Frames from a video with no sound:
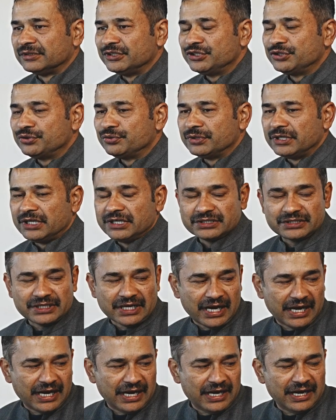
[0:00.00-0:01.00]
students
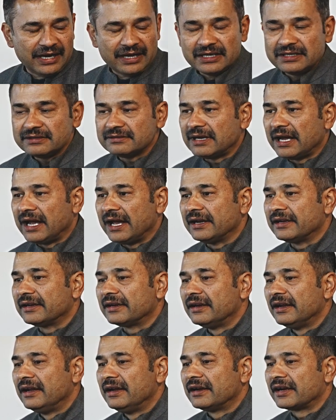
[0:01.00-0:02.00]
has, and
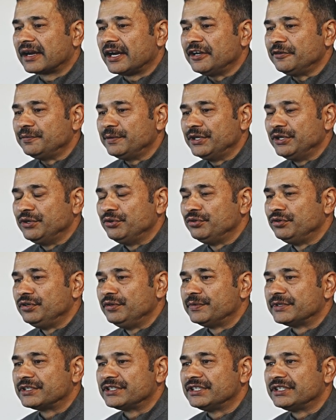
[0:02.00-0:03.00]
Kathmandu
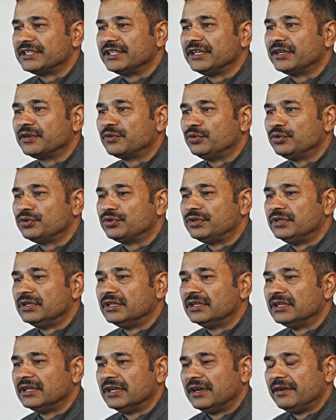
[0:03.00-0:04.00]
University
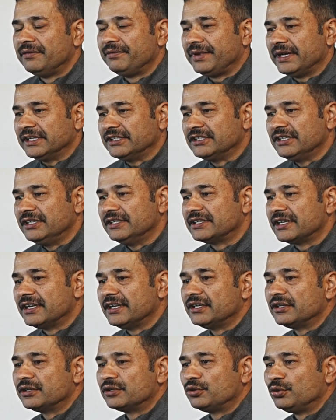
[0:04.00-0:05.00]
could
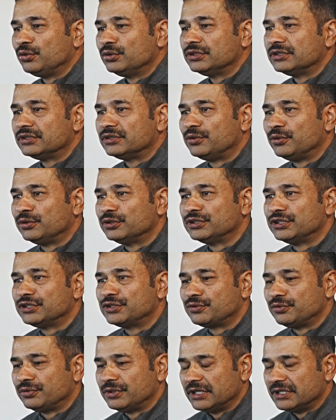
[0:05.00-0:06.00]
facilitate those
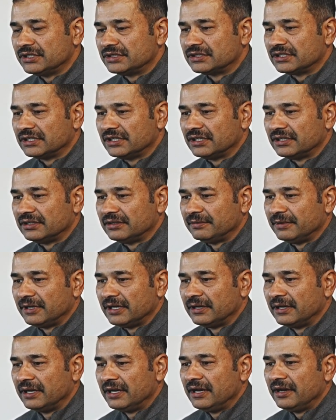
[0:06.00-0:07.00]
students
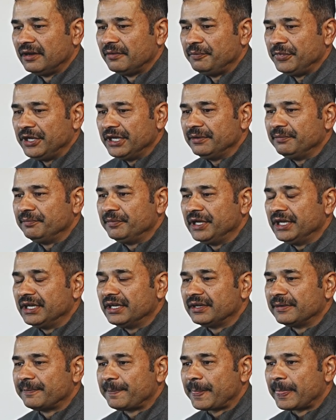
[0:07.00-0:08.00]

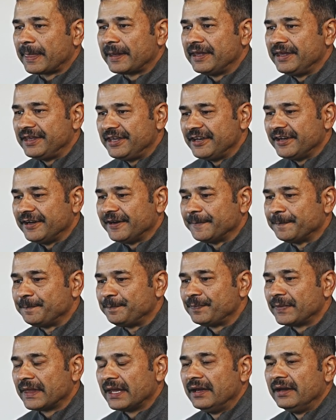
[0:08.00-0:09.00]
being here.
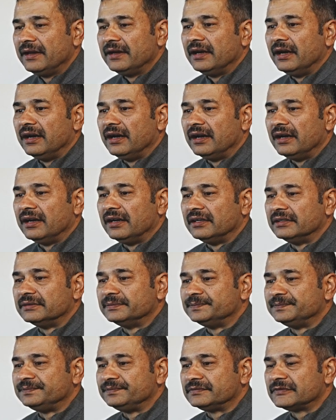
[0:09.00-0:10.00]

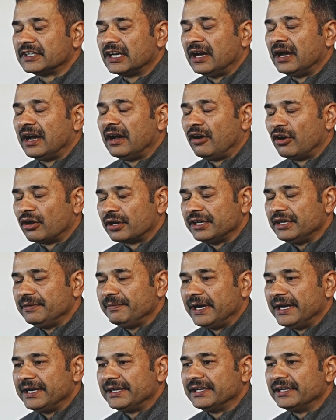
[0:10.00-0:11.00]
Or
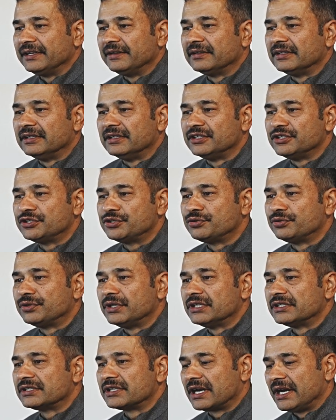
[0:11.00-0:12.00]
inviting
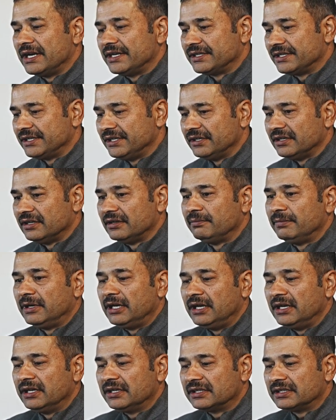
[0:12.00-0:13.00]
students right here,
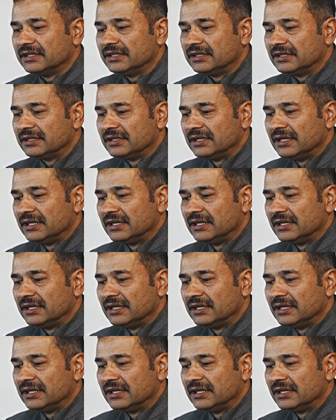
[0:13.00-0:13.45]
but